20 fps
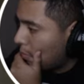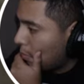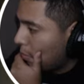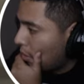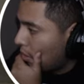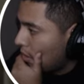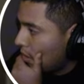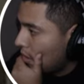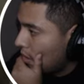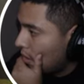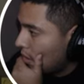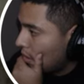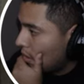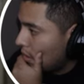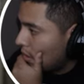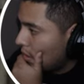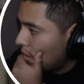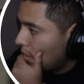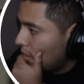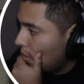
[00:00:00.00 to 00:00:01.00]
bro.
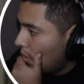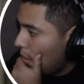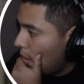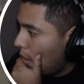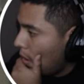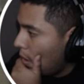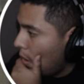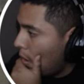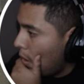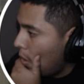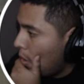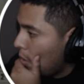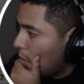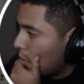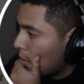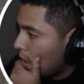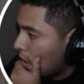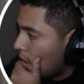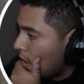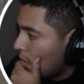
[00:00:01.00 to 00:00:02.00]

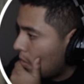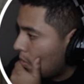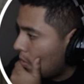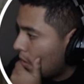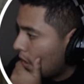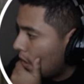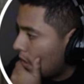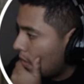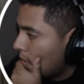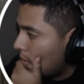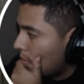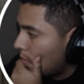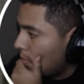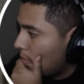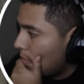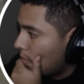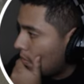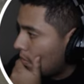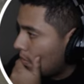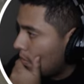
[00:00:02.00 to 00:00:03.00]
Oh god, okay.
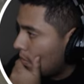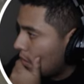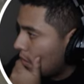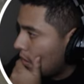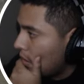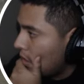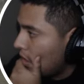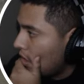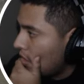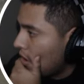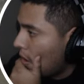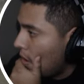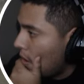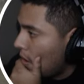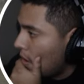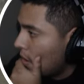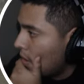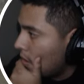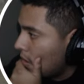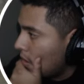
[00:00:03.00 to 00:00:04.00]
He's
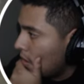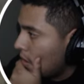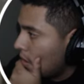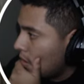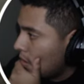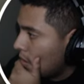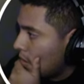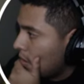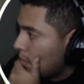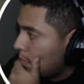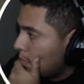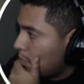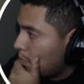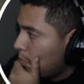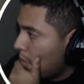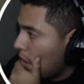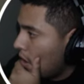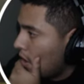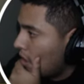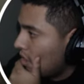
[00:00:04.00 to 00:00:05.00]
gone.
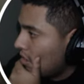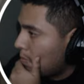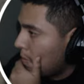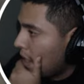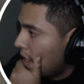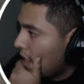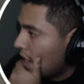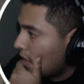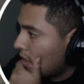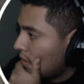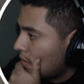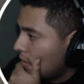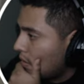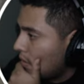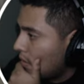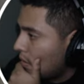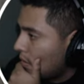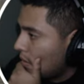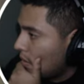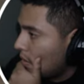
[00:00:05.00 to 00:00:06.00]
Bonnie's back.
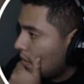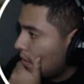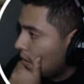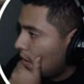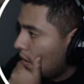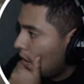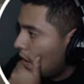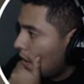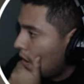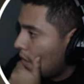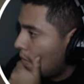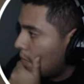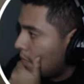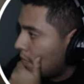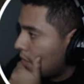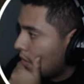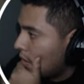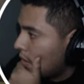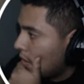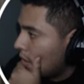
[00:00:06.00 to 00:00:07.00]

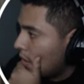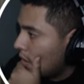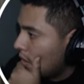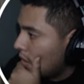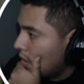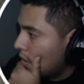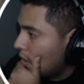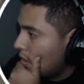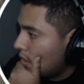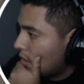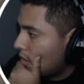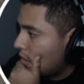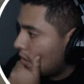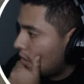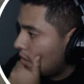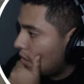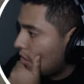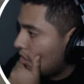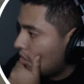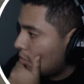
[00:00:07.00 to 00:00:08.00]
Um
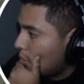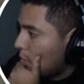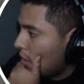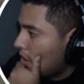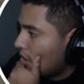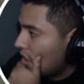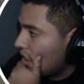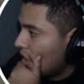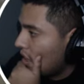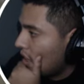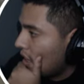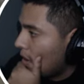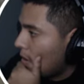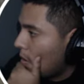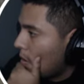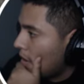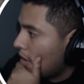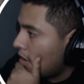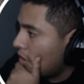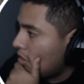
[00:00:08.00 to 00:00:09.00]
this is where it's gonna get
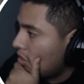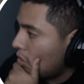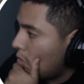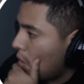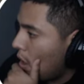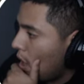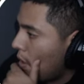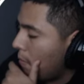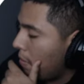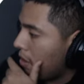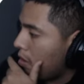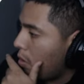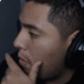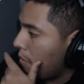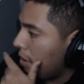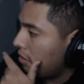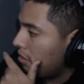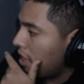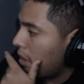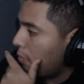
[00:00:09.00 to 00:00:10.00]
harder, so I might go
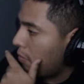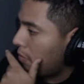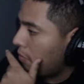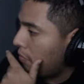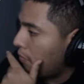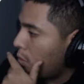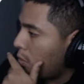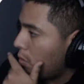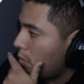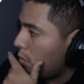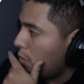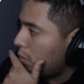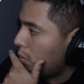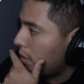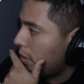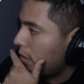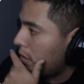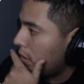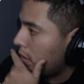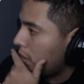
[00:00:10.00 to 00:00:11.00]
back to camera four real quick.